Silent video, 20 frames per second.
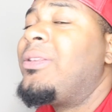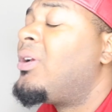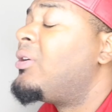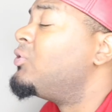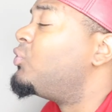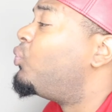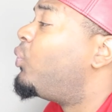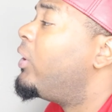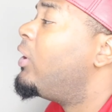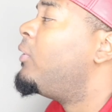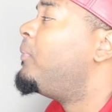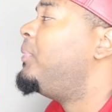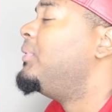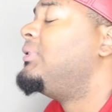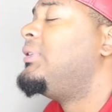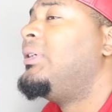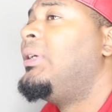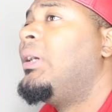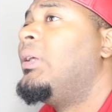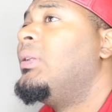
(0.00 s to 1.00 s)
thought it was well
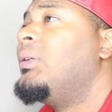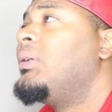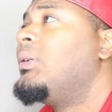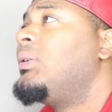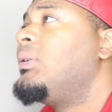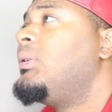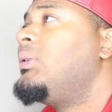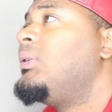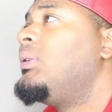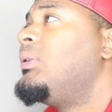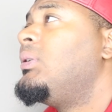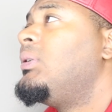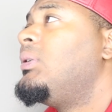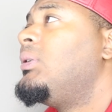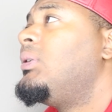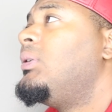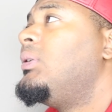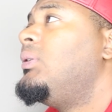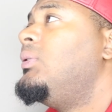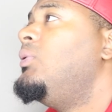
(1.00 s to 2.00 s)
put together.
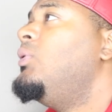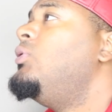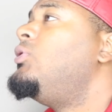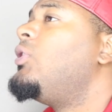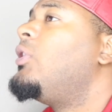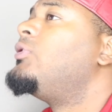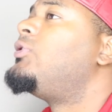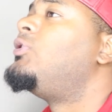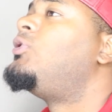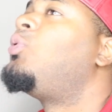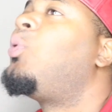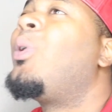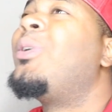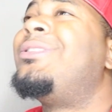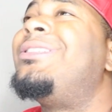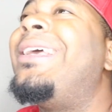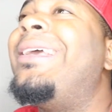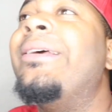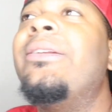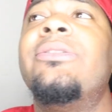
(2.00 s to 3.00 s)
New Jerzy
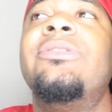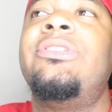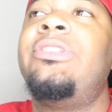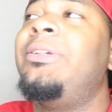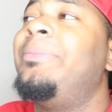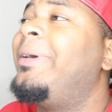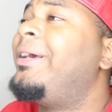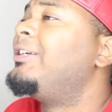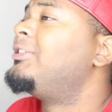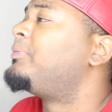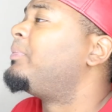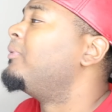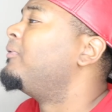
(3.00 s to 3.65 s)
Twork's energy, man, his